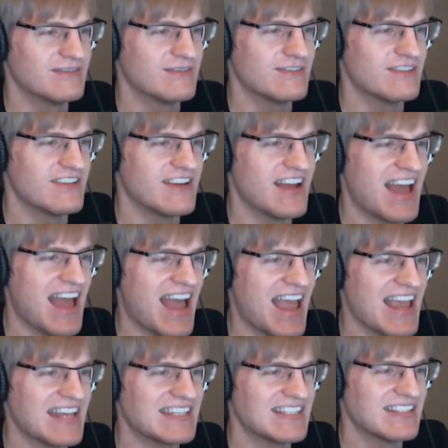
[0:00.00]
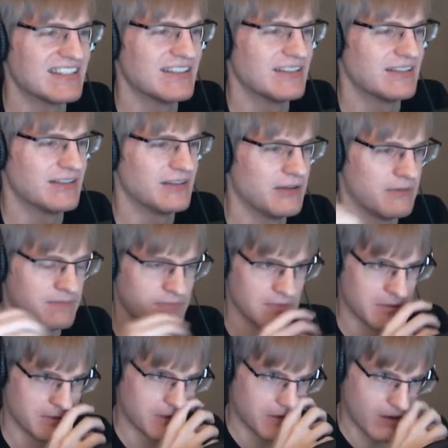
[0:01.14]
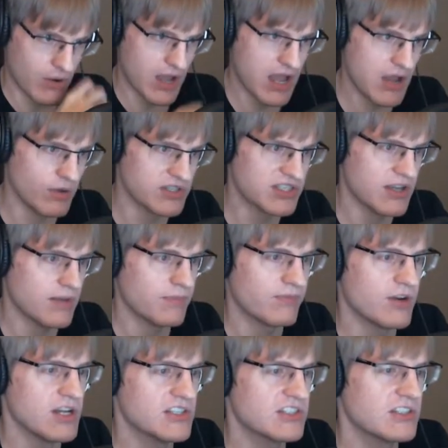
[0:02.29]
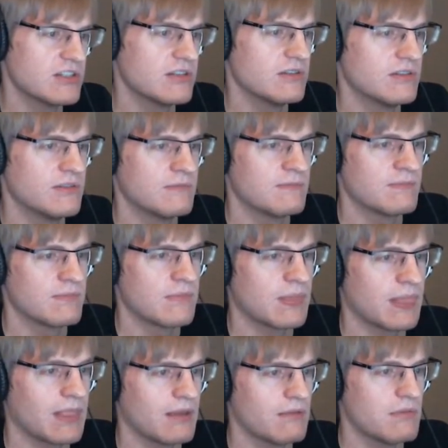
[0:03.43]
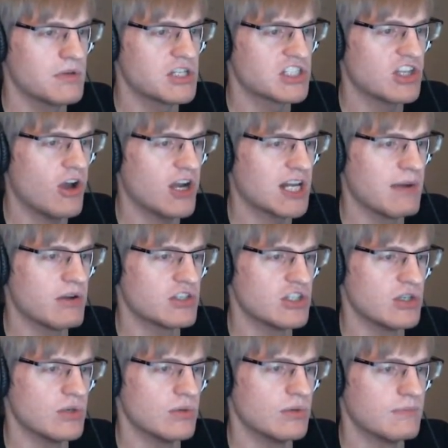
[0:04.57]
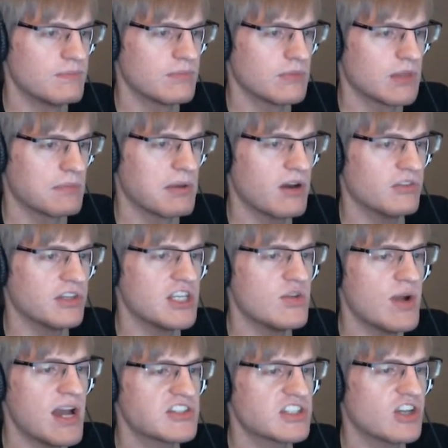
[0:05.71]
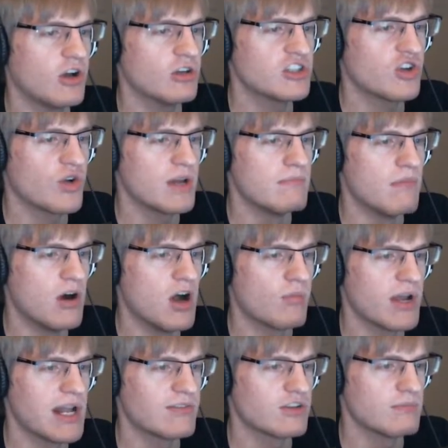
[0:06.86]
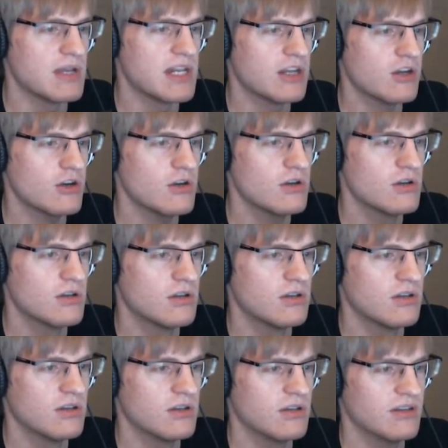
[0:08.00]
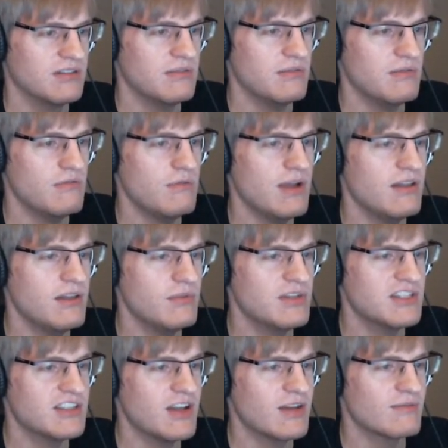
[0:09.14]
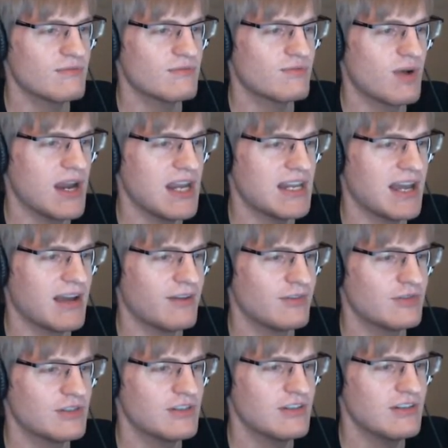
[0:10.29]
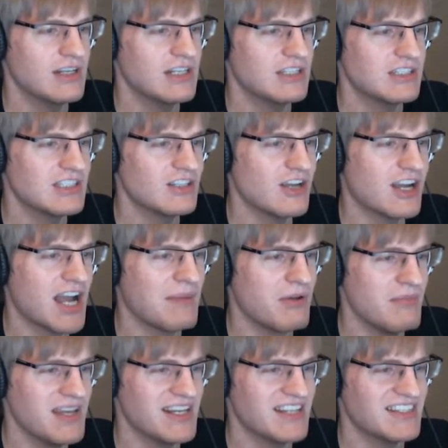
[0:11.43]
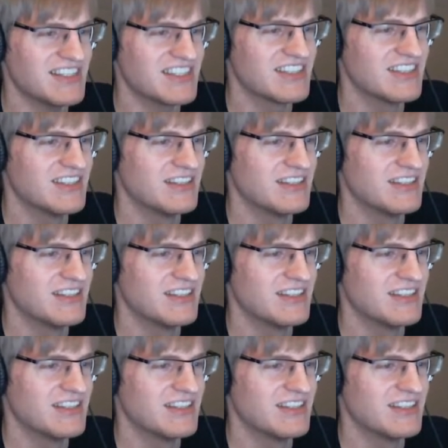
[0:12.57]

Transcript: Right. Oh, hey, what's up, Frisk? We were just talking about you. Apparently you asked to call Tori Mom right after meeting her. Well, it was not right after. It took a couple minutes.